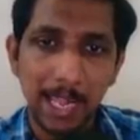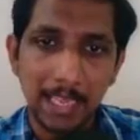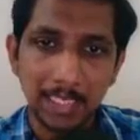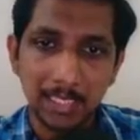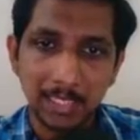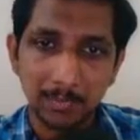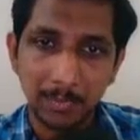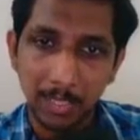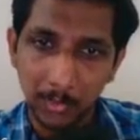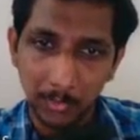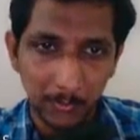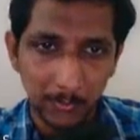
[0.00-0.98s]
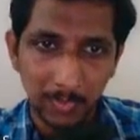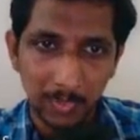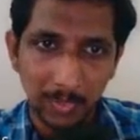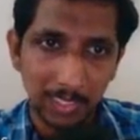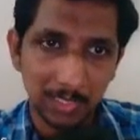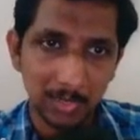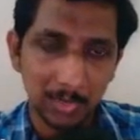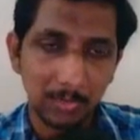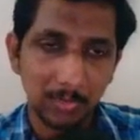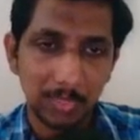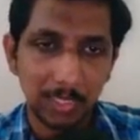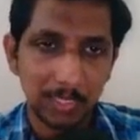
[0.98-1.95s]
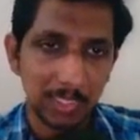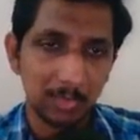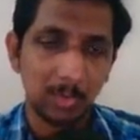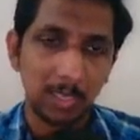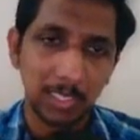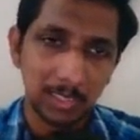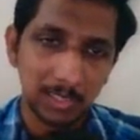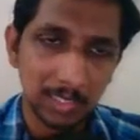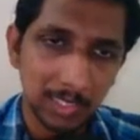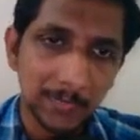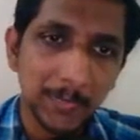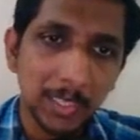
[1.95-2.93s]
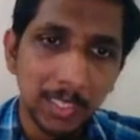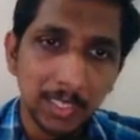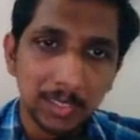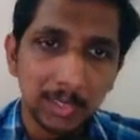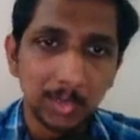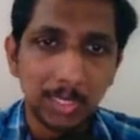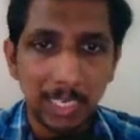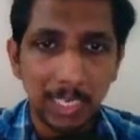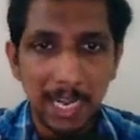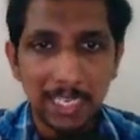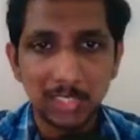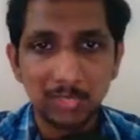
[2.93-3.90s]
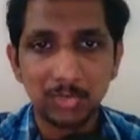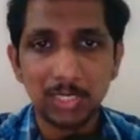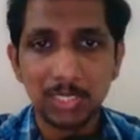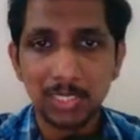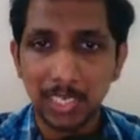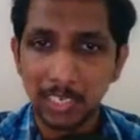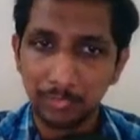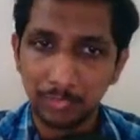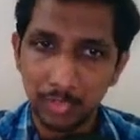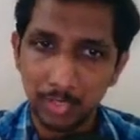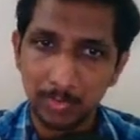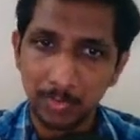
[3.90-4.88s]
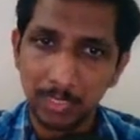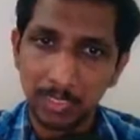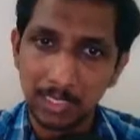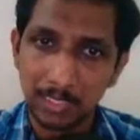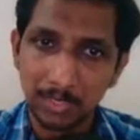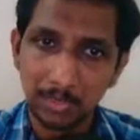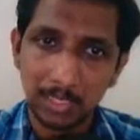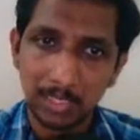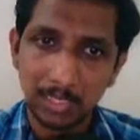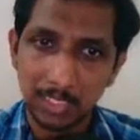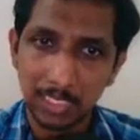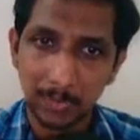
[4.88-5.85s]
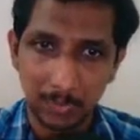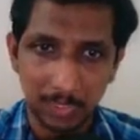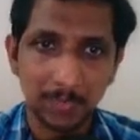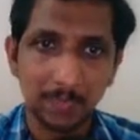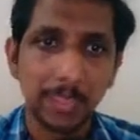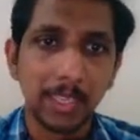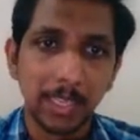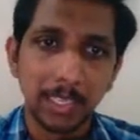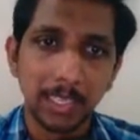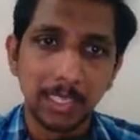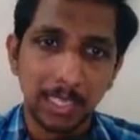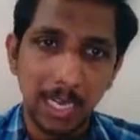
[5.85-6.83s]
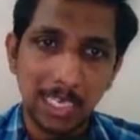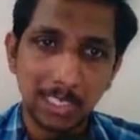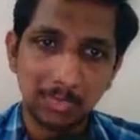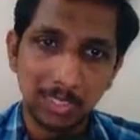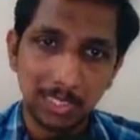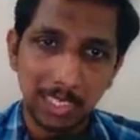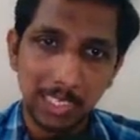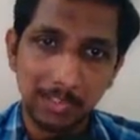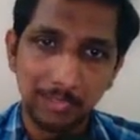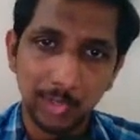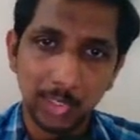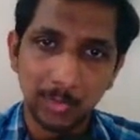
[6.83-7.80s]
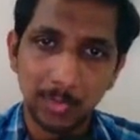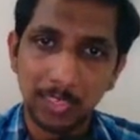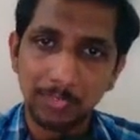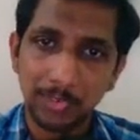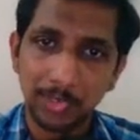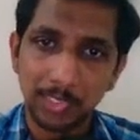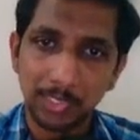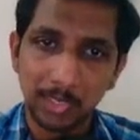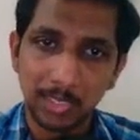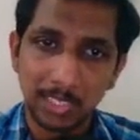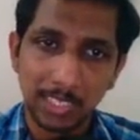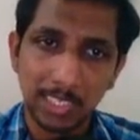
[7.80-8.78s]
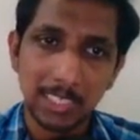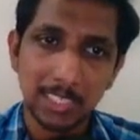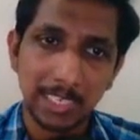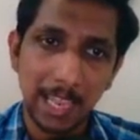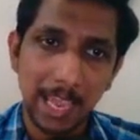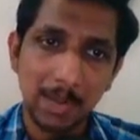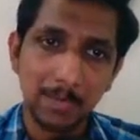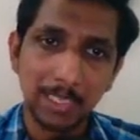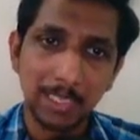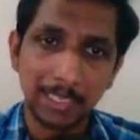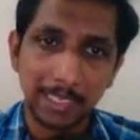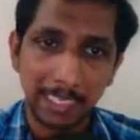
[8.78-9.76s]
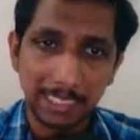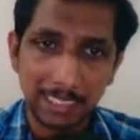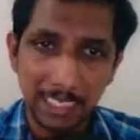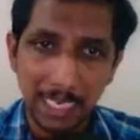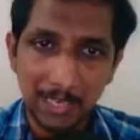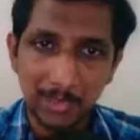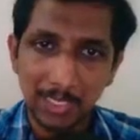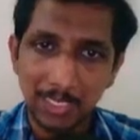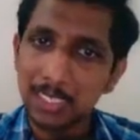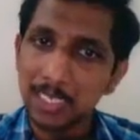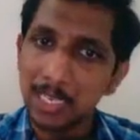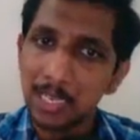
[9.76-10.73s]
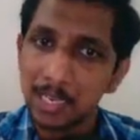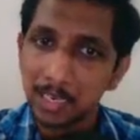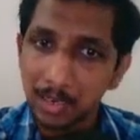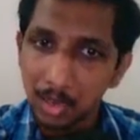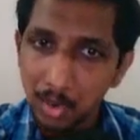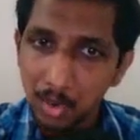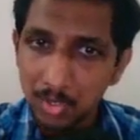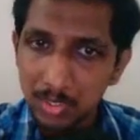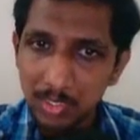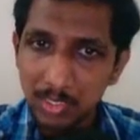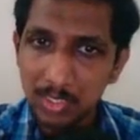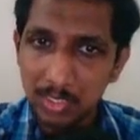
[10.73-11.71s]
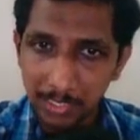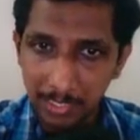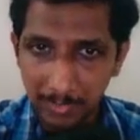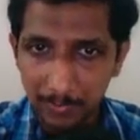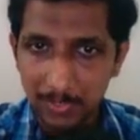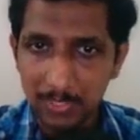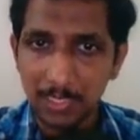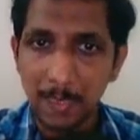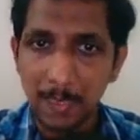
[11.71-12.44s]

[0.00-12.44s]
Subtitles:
as below. Okay, so let's see what is there. So the transverse reinforcement, that is your stirrups. Transverse reinforcement for torsion shall be rectangular closed stirrups